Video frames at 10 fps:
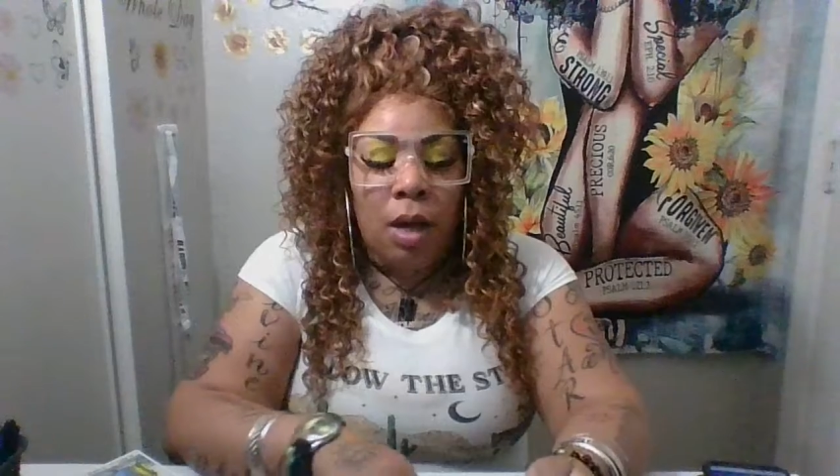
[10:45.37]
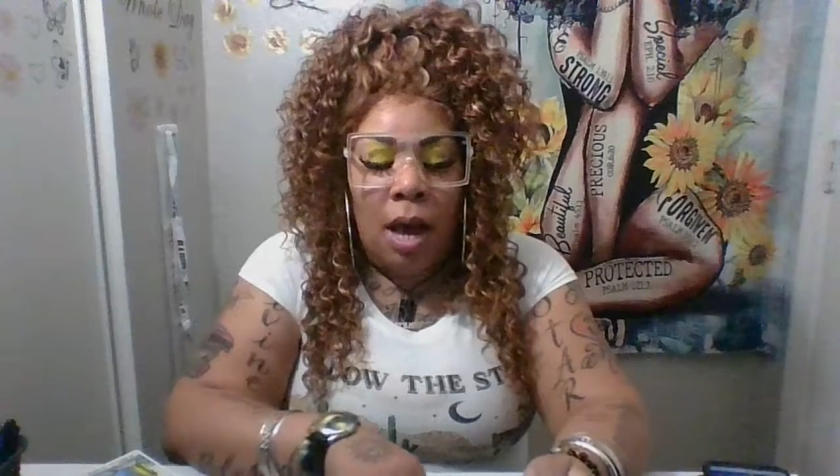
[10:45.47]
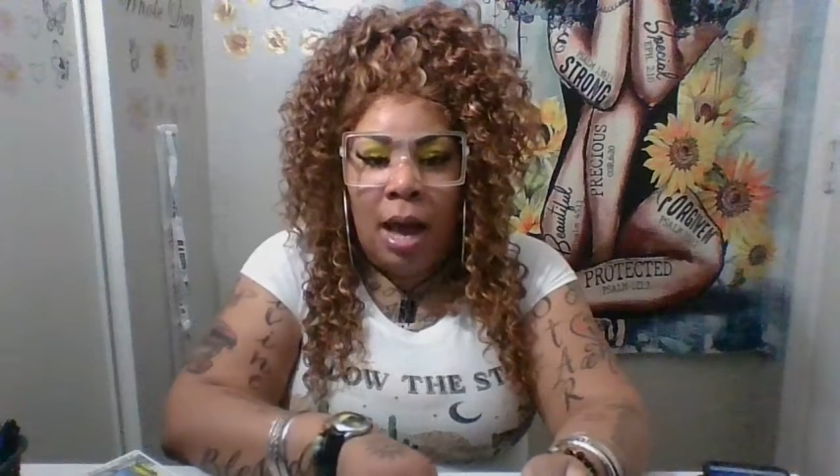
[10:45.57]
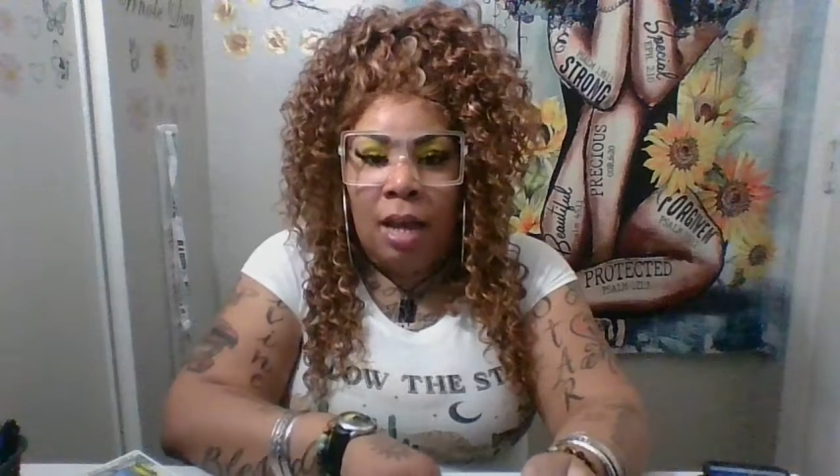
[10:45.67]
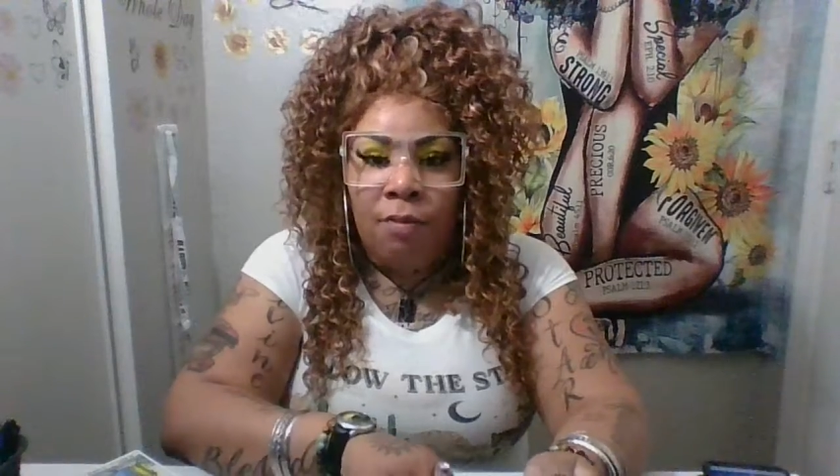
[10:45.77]

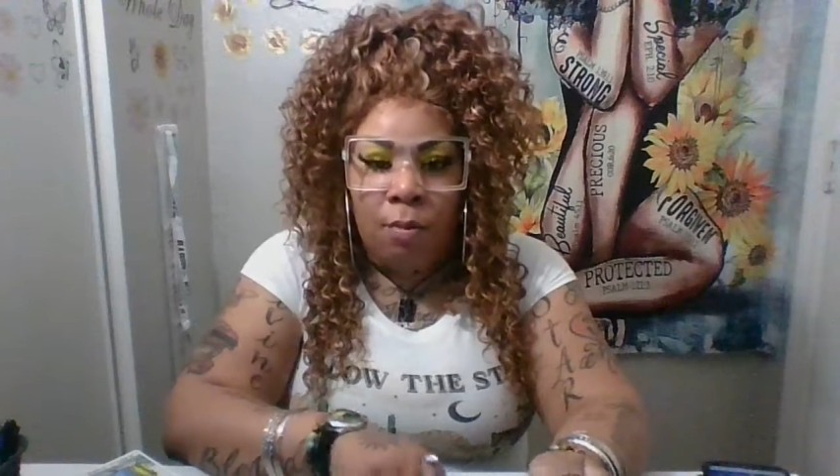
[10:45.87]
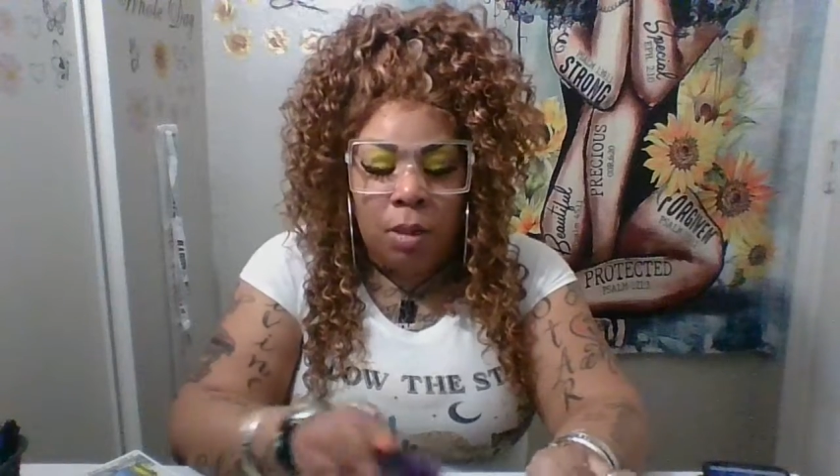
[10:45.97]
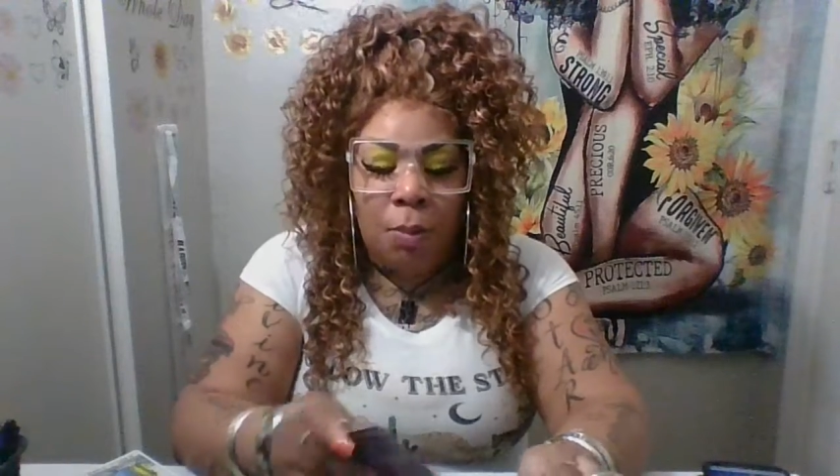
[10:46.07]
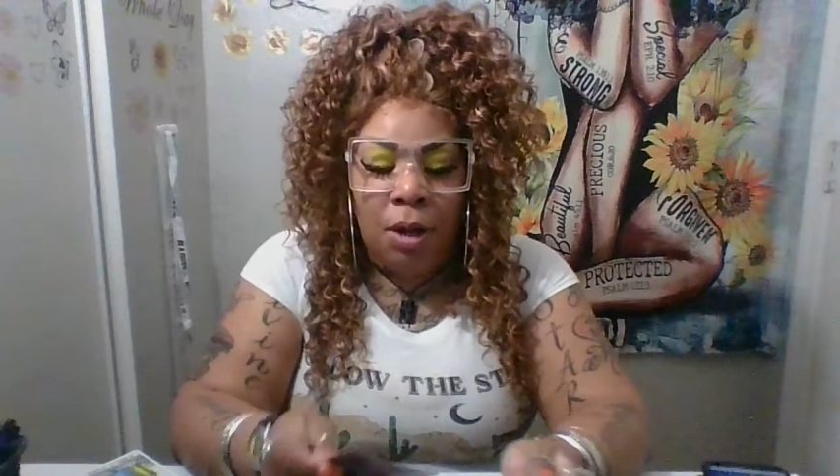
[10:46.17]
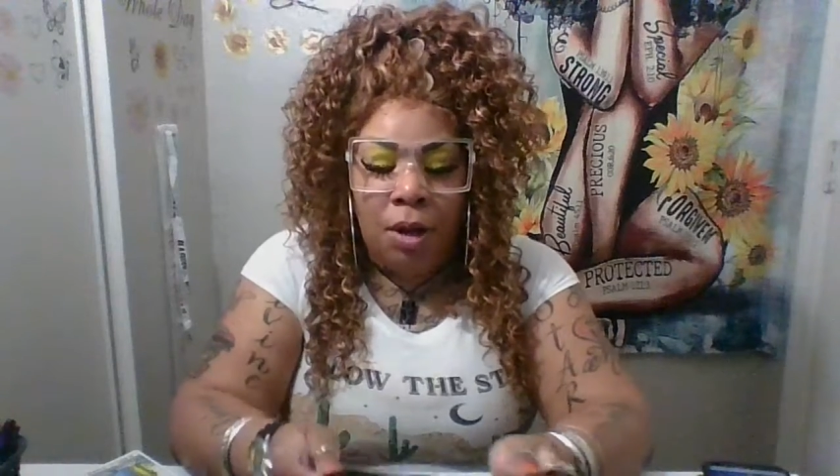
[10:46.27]
hide from
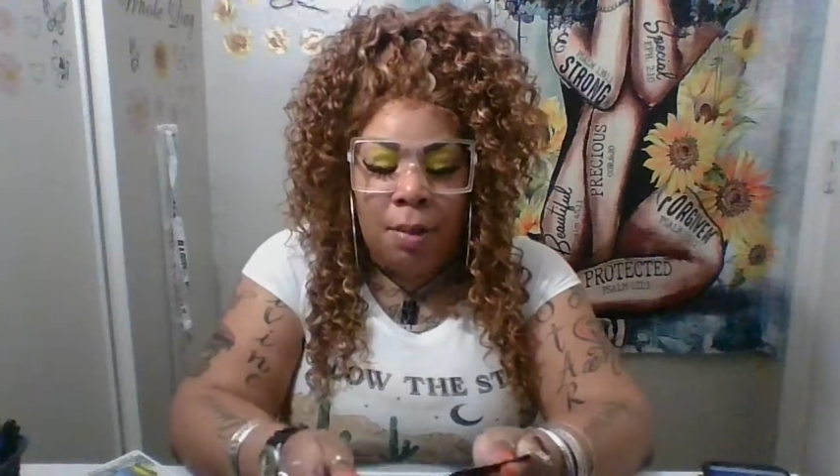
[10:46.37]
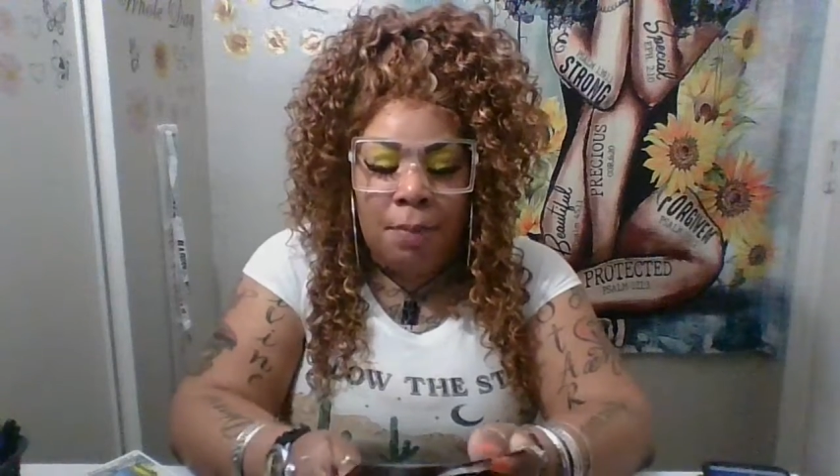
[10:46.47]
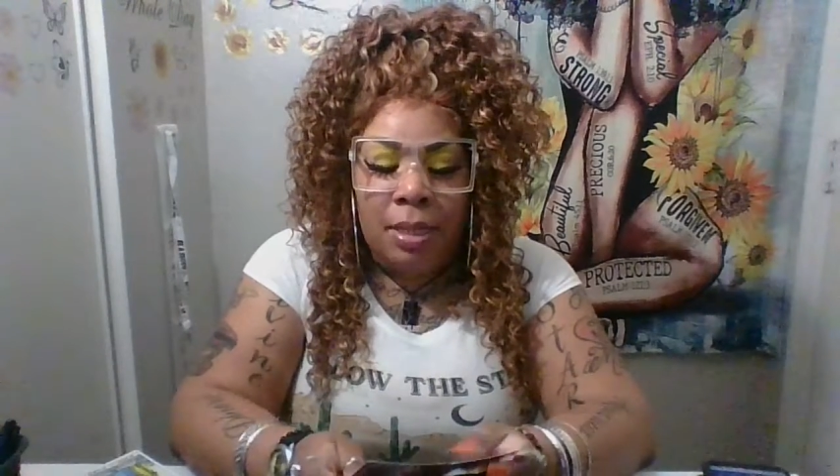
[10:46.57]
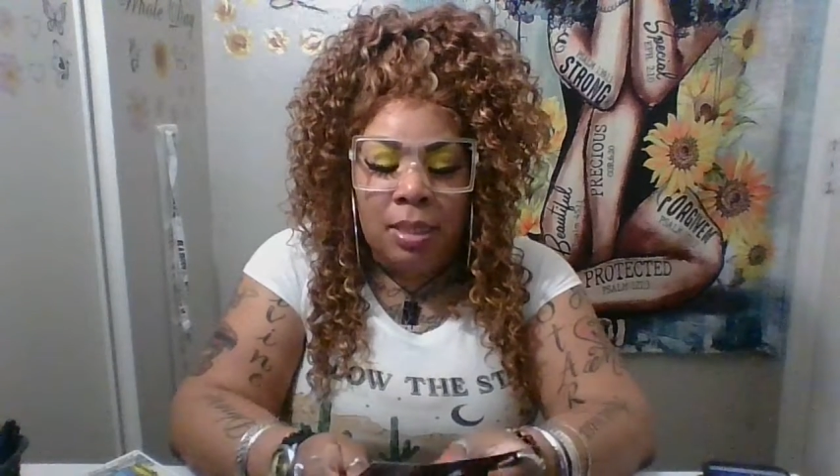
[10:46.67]
spirit and be